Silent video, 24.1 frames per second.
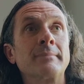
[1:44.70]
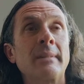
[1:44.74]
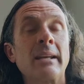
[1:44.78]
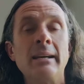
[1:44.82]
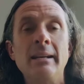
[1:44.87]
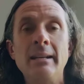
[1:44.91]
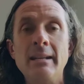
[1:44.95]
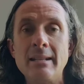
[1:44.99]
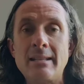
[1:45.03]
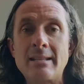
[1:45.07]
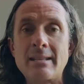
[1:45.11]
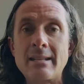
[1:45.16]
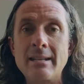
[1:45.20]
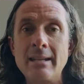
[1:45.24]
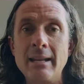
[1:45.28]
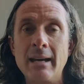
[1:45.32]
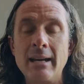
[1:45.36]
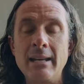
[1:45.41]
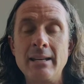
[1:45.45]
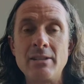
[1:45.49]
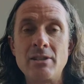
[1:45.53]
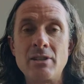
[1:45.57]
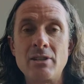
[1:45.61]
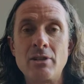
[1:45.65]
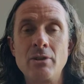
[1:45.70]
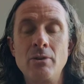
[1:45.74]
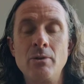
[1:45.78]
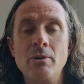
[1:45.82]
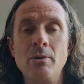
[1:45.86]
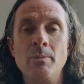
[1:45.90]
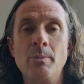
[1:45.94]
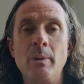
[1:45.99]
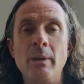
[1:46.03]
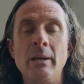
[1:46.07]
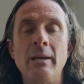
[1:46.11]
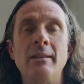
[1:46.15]
it's nice too
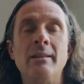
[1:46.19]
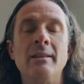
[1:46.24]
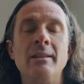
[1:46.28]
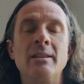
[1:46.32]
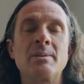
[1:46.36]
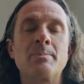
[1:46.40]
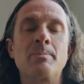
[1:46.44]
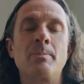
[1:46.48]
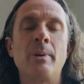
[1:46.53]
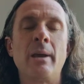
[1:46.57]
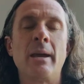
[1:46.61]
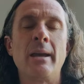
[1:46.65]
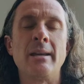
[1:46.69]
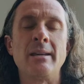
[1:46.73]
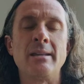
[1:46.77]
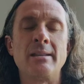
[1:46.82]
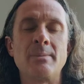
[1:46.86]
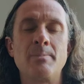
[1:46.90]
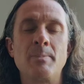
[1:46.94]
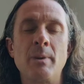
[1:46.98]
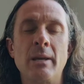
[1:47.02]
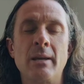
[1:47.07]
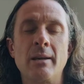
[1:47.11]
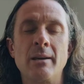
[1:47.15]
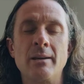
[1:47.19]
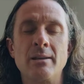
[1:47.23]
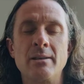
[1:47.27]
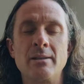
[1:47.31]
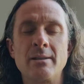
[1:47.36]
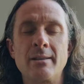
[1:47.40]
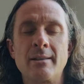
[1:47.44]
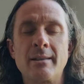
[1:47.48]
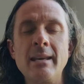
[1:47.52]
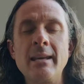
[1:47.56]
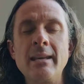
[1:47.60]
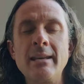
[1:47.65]
to be in this space
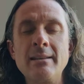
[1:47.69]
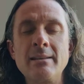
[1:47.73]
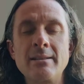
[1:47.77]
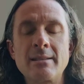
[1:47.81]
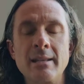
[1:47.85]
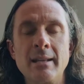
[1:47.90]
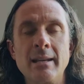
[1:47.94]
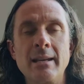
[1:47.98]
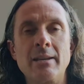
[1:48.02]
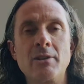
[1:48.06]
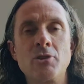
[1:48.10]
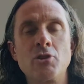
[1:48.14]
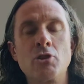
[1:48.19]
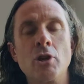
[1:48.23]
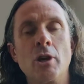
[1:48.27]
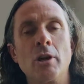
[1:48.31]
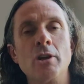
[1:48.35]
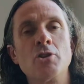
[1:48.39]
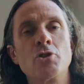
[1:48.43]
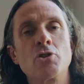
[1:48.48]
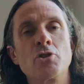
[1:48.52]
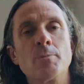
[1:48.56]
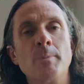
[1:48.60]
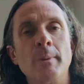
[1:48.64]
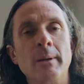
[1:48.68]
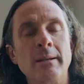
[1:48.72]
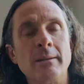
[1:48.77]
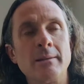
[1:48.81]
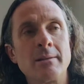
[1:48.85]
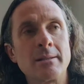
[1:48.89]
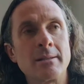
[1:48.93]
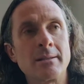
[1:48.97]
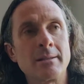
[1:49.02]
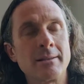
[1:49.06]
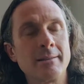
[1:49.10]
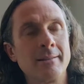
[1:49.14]
because things like
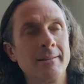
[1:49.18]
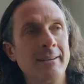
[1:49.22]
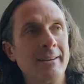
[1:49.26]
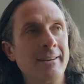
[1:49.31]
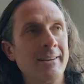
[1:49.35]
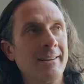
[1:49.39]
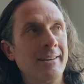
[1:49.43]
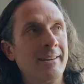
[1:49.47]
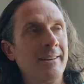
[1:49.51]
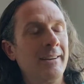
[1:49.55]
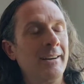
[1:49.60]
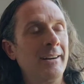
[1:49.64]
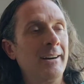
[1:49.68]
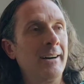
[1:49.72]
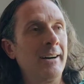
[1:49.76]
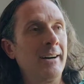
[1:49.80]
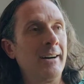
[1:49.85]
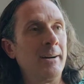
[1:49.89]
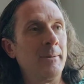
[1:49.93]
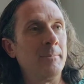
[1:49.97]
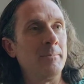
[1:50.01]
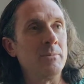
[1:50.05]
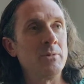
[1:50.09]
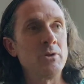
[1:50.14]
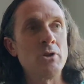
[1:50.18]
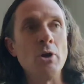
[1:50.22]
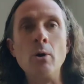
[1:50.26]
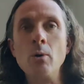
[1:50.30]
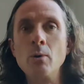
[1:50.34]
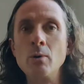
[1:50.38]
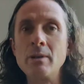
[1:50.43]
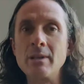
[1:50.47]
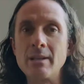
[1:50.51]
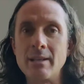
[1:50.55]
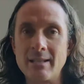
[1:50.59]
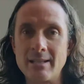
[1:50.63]
judgment
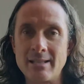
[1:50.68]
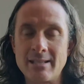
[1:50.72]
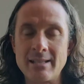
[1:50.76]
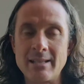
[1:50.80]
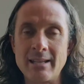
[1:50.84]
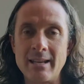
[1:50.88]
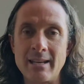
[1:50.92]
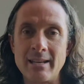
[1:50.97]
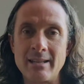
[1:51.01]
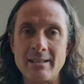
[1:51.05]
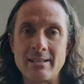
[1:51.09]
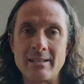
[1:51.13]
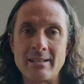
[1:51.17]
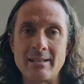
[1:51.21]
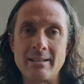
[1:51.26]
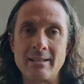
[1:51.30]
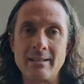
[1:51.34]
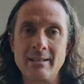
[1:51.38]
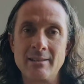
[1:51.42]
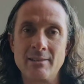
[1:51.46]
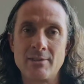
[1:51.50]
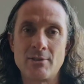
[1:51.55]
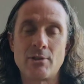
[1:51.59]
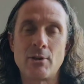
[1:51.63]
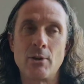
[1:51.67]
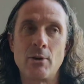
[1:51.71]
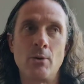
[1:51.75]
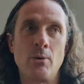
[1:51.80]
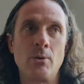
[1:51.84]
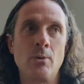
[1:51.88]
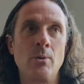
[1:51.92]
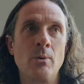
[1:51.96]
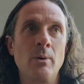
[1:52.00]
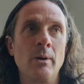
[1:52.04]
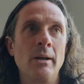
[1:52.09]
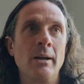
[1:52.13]
don't exist. And
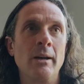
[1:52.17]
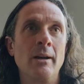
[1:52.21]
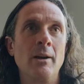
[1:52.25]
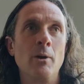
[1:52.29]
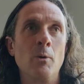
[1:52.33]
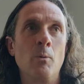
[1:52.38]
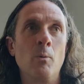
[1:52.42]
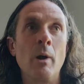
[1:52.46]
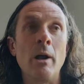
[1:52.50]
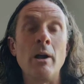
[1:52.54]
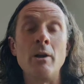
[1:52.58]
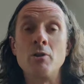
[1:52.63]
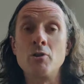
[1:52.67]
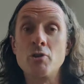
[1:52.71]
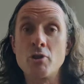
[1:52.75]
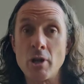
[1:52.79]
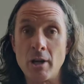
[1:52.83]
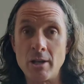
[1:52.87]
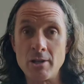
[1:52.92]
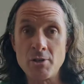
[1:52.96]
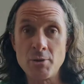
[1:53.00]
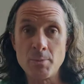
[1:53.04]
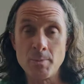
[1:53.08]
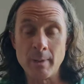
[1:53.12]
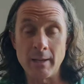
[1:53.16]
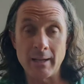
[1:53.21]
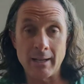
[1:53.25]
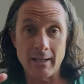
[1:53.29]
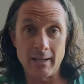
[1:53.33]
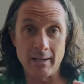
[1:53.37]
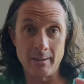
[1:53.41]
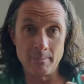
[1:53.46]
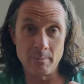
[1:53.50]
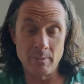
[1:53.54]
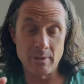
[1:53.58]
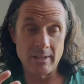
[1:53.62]
so where judgment
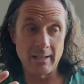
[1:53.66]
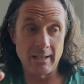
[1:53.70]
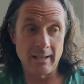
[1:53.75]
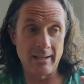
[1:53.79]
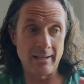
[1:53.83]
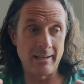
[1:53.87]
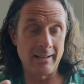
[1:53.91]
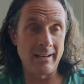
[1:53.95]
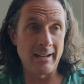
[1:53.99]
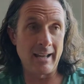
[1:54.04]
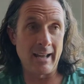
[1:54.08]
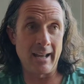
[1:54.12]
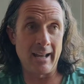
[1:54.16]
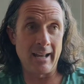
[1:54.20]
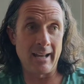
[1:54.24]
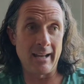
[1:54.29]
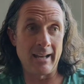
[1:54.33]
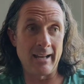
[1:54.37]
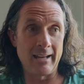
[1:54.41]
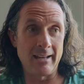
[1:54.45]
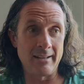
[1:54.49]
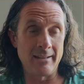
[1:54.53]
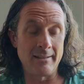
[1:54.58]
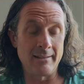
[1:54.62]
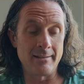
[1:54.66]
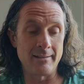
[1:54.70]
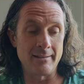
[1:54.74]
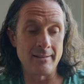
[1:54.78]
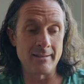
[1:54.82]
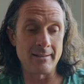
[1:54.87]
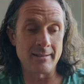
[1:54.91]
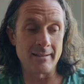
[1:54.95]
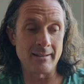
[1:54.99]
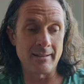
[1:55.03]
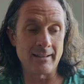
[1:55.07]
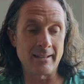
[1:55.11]
comes in
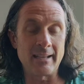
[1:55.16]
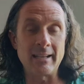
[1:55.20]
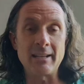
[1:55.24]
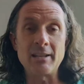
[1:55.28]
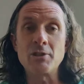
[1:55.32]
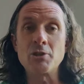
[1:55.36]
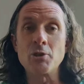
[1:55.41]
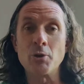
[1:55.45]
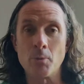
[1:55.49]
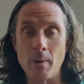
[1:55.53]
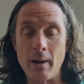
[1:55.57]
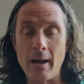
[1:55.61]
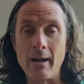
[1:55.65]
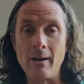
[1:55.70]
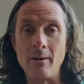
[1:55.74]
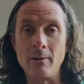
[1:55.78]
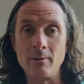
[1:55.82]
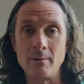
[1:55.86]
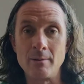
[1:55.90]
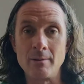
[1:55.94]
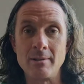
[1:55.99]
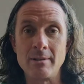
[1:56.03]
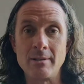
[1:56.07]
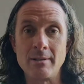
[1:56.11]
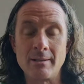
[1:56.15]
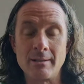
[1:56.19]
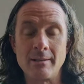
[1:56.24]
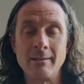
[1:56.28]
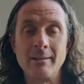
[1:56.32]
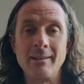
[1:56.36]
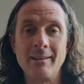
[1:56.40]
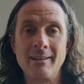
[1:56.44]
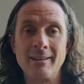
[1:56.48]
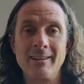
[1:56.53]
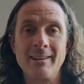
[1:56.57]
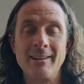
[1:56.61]
and kicks around
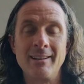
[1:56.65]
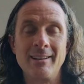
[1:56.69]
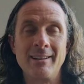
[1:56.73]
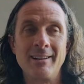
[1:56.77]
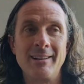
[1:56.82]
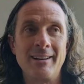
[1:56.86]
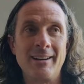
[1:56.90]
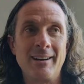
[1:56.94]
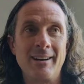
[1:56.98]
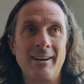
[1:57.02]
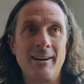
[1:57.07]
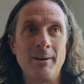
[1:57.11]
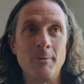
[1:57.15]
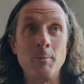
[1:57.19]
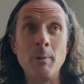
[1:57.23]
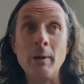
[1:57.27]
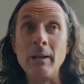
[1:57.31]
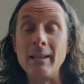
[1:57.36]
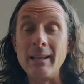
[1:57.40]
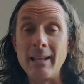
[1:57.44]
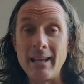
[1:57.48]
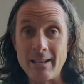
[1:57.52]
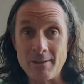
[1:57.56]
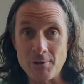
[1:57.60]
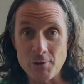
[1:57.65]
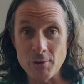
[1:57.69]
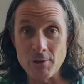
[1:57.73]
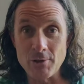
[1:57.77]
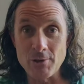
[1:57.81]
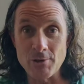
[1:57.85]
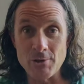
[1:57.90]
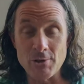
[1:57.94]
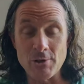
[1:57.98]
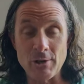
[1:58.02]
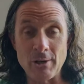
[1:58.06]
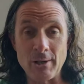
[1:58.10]

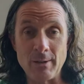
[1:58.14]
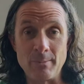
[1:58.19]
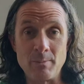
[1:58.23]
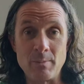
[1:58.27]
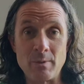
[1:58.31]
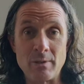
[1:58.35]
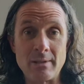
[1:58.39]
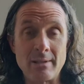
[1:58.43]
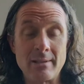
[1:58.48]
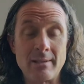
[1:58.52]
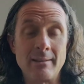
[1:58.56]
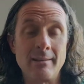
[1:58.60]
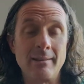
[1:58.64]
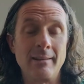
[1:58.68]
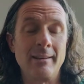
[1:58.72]
relationships,